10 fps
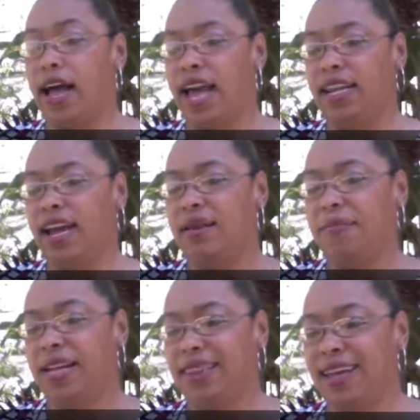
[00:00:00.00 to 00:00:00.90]
Hey,
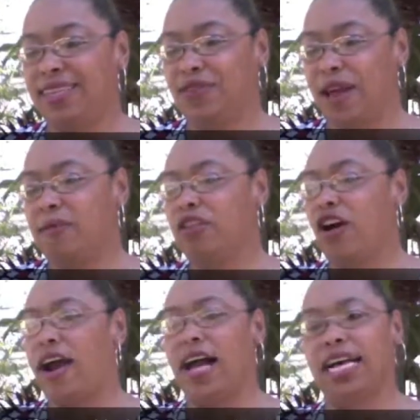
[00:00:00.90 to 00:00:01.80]
Ladybug, I'm
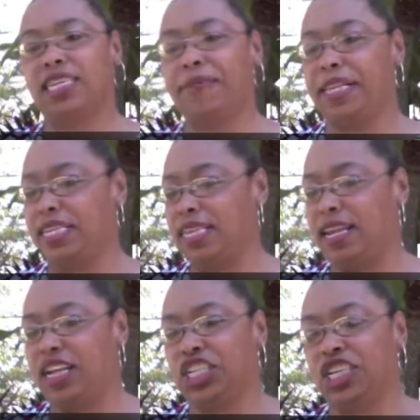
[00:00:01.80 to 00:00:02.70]
sorry, guys, about this
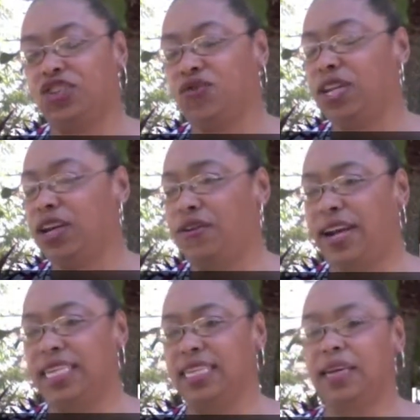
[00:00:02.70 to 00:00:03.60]
connection. It's really
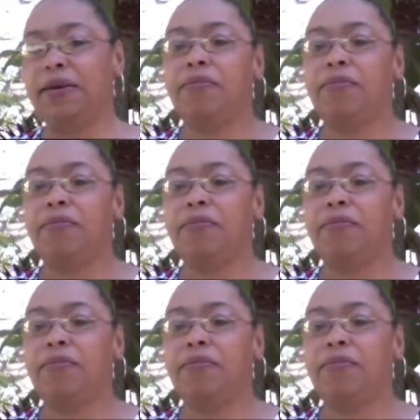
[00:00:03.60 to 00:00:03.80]
crazy.